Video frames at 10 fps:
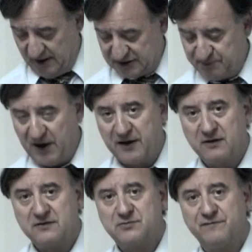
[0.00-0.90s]

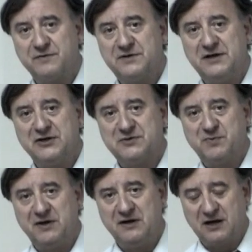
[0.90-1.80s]
experience with the
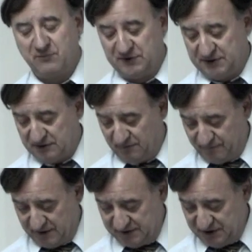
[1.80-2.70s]
TSP. I am a
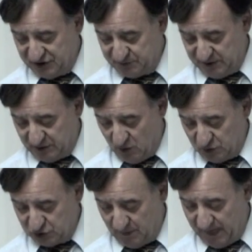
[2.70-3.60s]
certified TSP
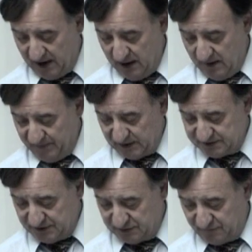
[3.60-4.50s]
coach, a
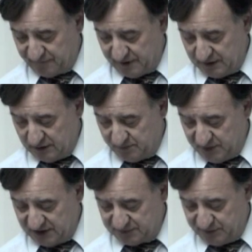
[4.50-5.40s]
certified
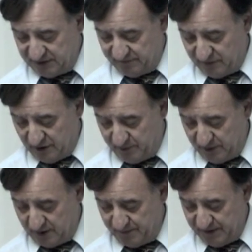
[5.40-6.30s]
PSP
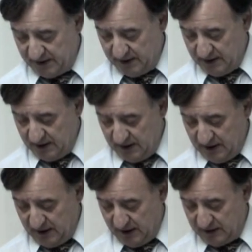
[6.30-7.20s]
developer,
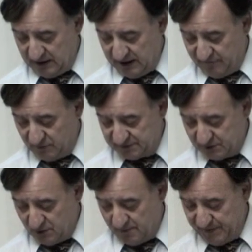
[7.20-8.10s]
and I have
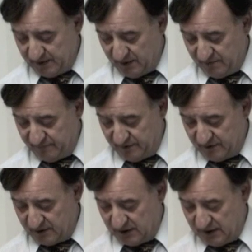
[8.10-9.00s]
also
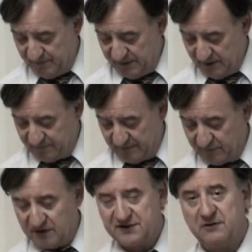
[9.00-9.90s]
other
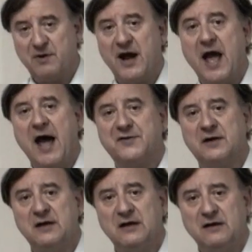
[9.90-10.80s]
favors in my hat